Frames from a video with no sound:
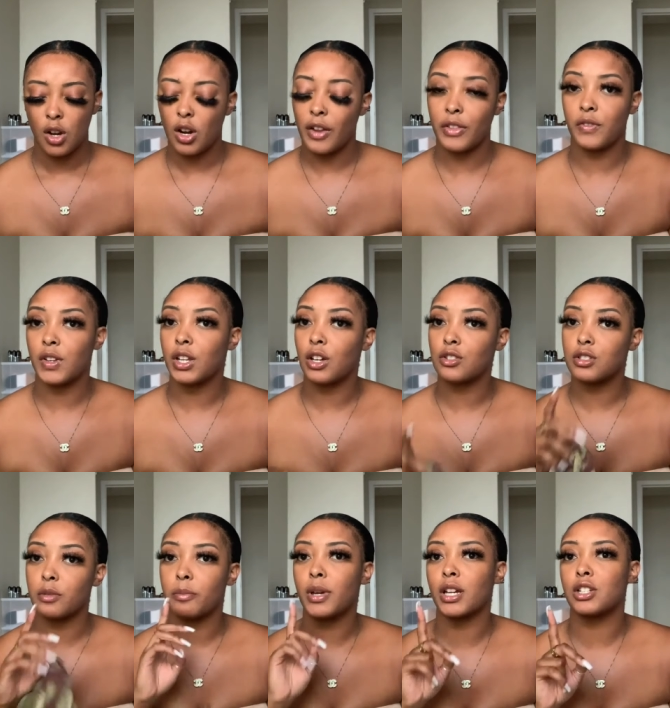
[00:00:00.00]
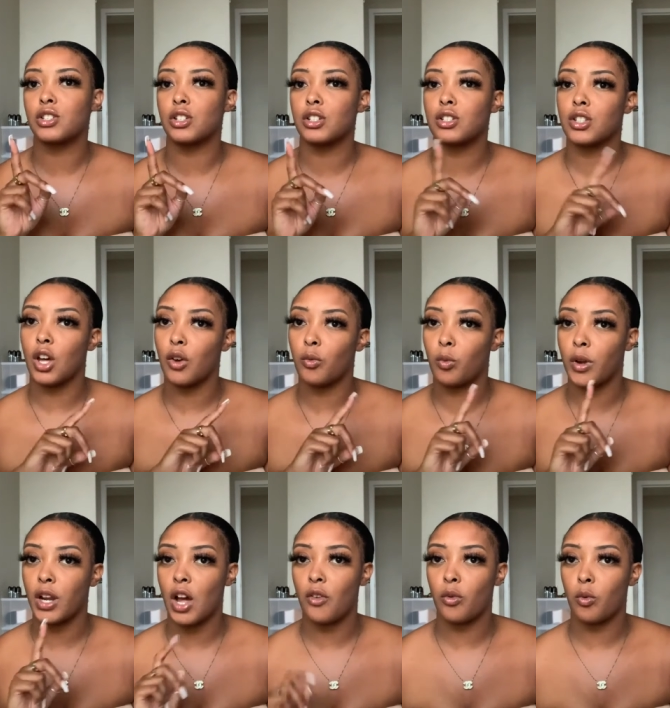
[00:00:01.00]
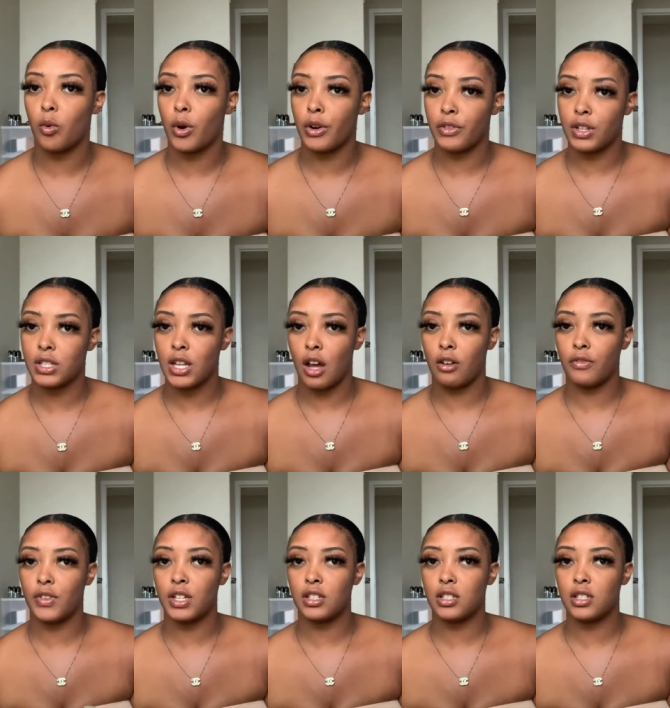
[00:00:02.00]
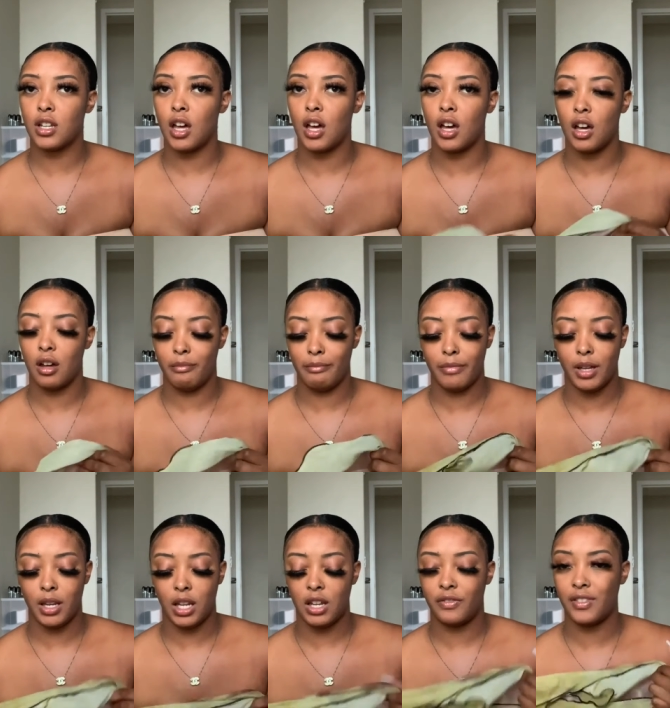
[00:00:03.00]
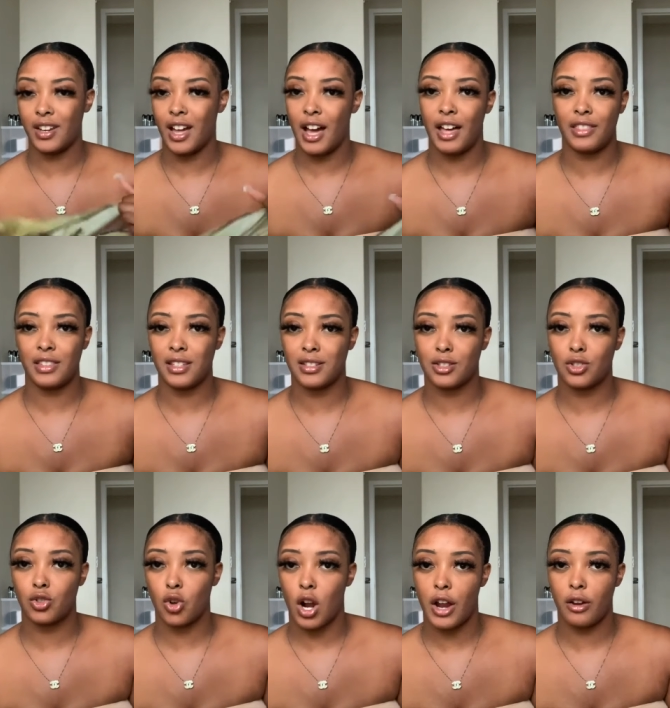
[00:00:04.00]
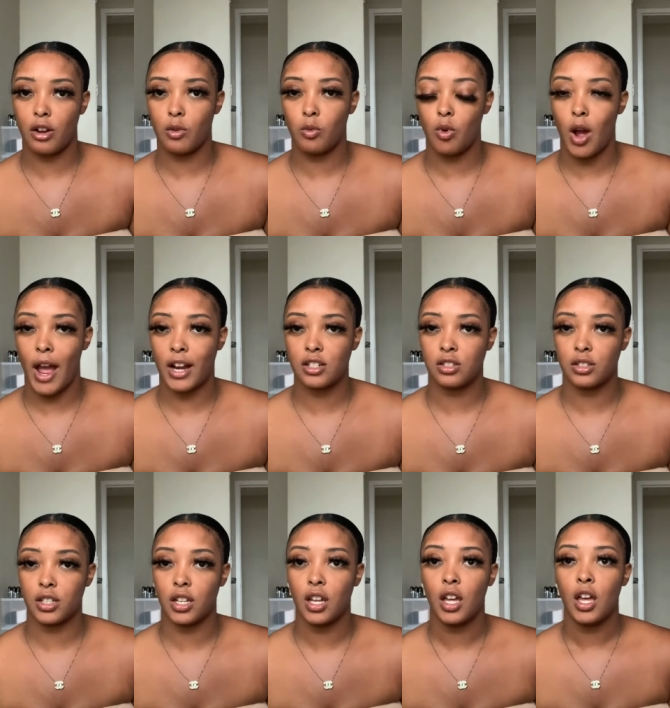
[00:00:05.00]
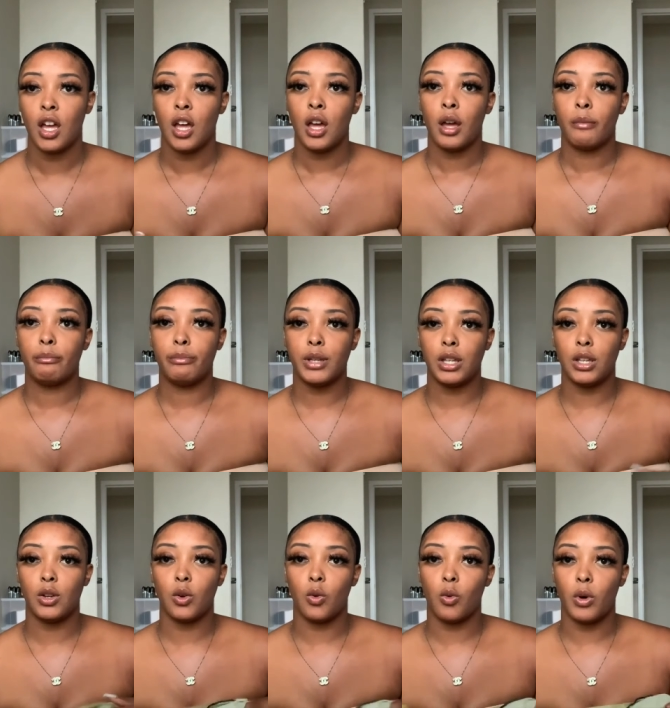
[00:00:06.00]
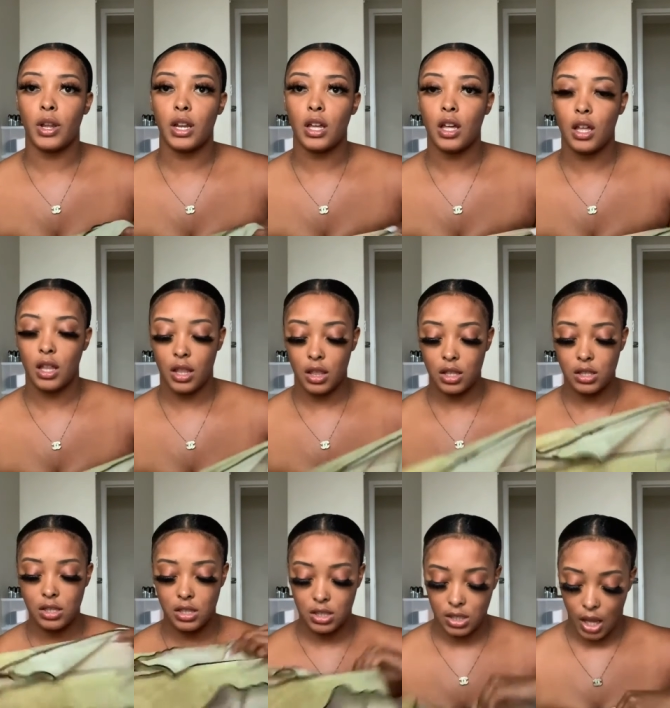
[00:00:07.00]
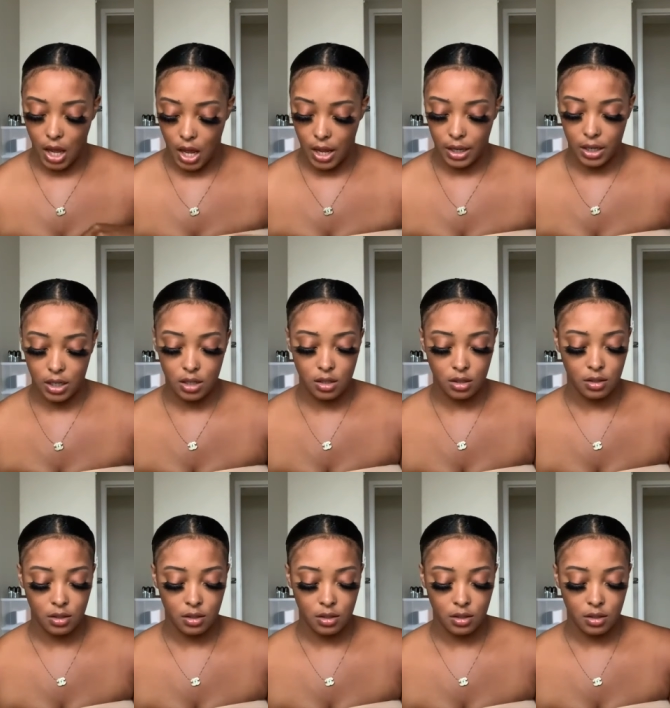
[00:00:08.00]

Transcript: not the videos, the pictures of when I wore these outfits, um, but if not, the try on will actually be on the side.